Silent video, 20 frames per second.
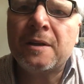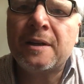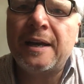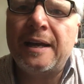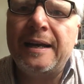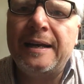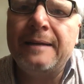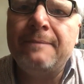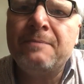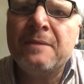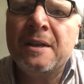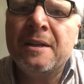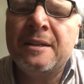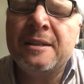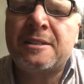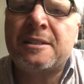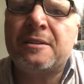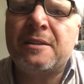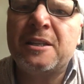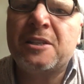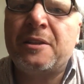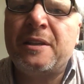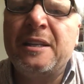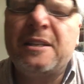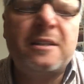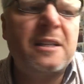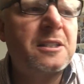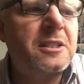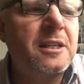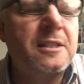Okay? This is, this,
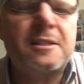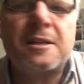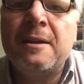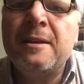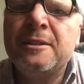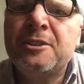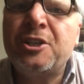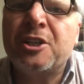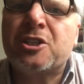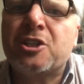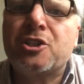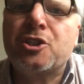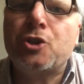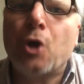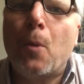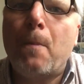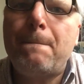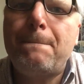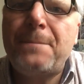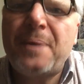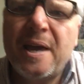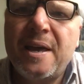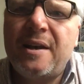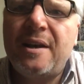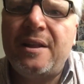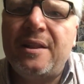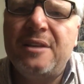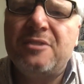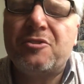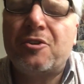this is just
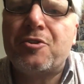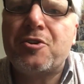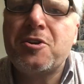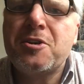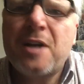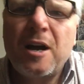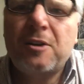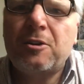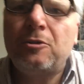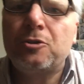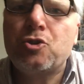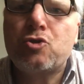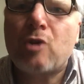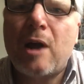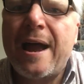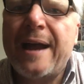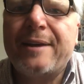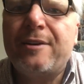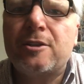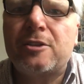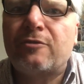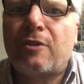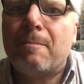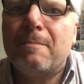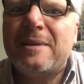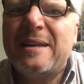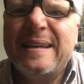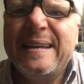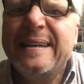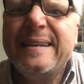stupidity. These are knuckle draggers
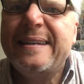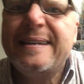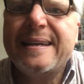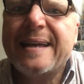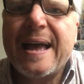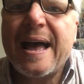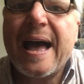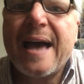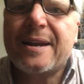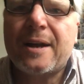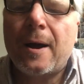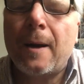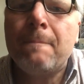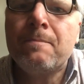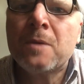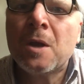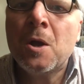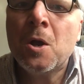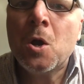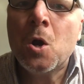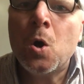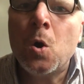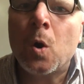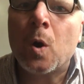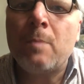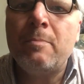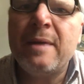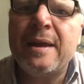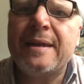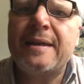from Indiana who
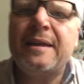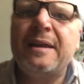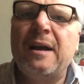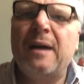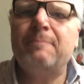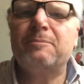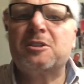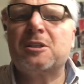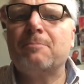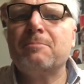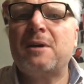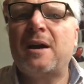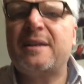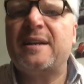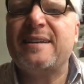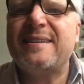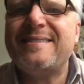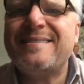are making up some kind of